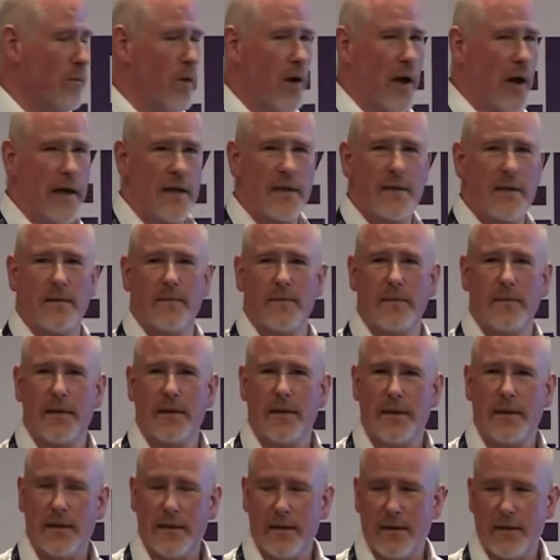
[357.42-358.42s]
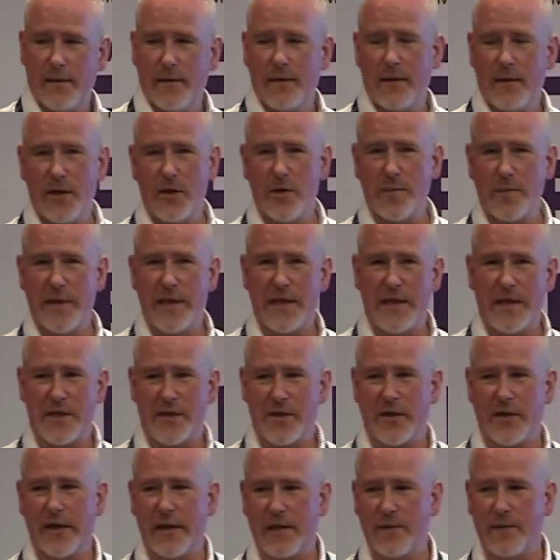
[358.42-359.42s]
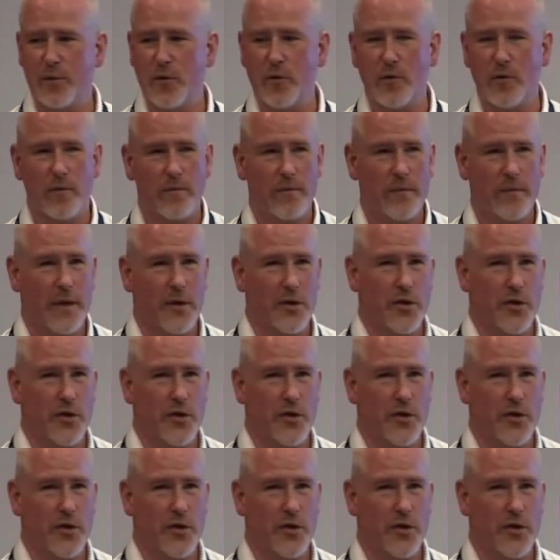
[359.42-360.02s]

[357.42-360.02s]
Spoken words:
white. They should be decidable. It